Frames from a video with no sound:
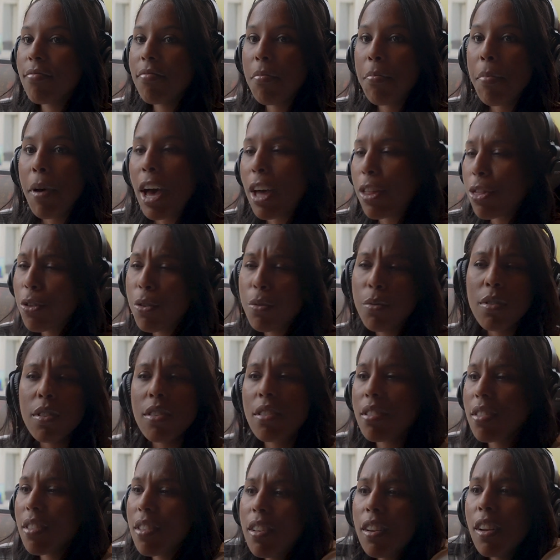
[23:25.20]
Bathroom
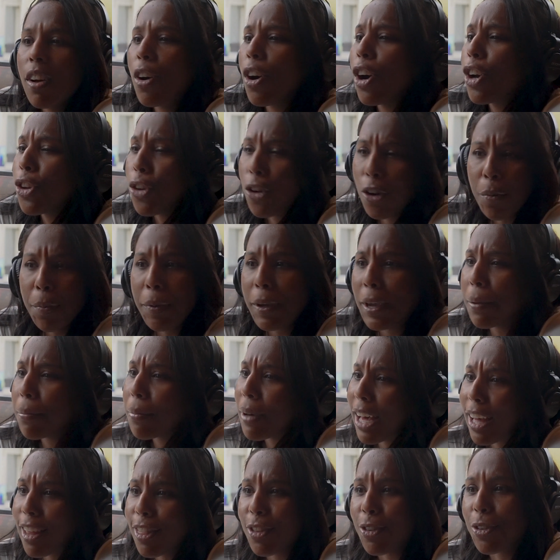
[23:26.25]
was, you know, a European
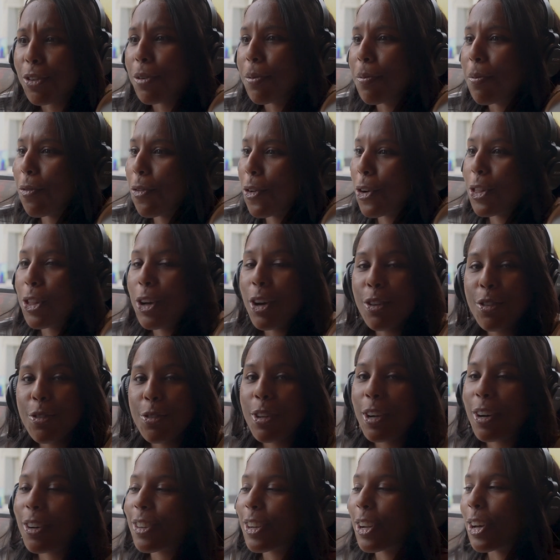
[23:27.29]
bathroom. For those who don't